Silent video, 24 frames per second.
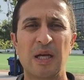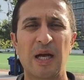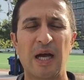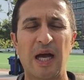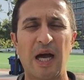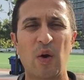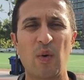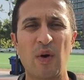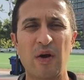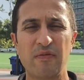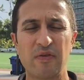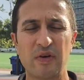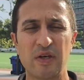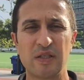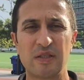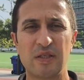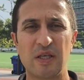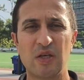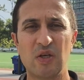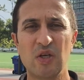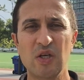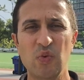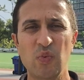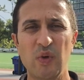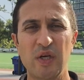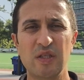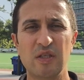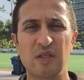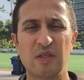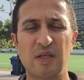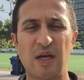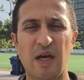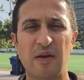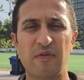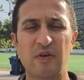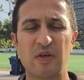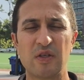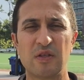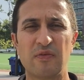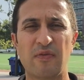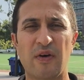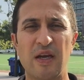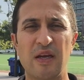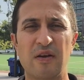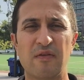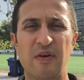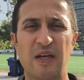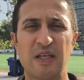However, it's a good way to
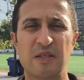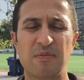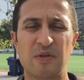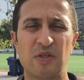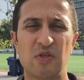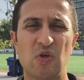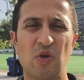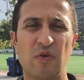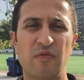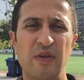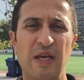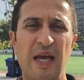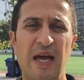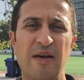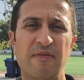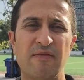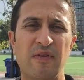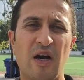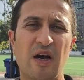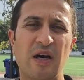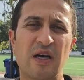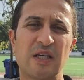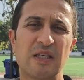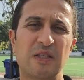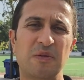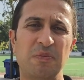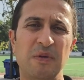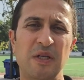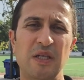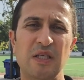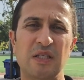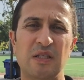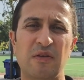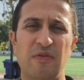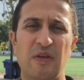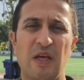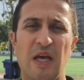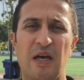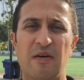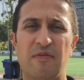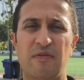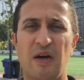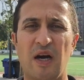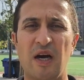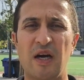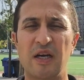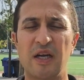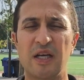diversify investment. So if you have RSPs, if you have
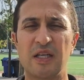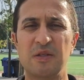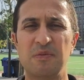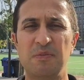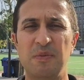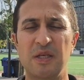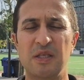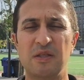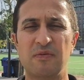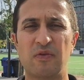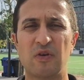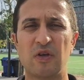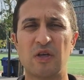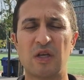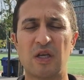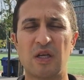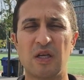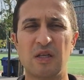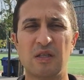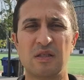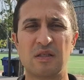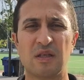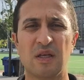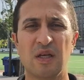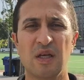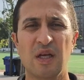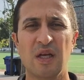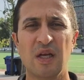RESPs for your kids,